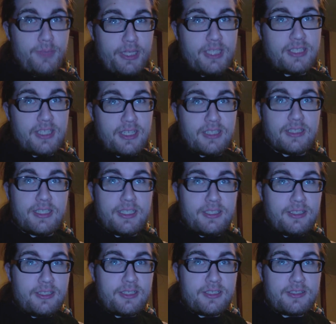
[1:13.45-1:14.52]
Please say you did,
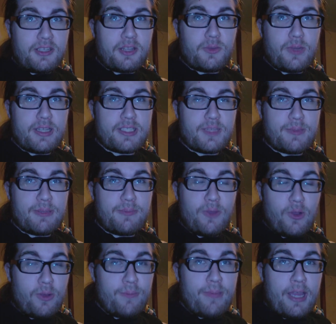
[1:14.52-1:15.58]
because otherwise I'd be
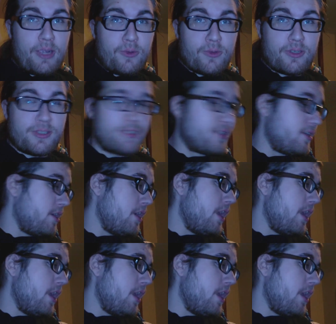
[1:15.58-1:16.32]
going backwards.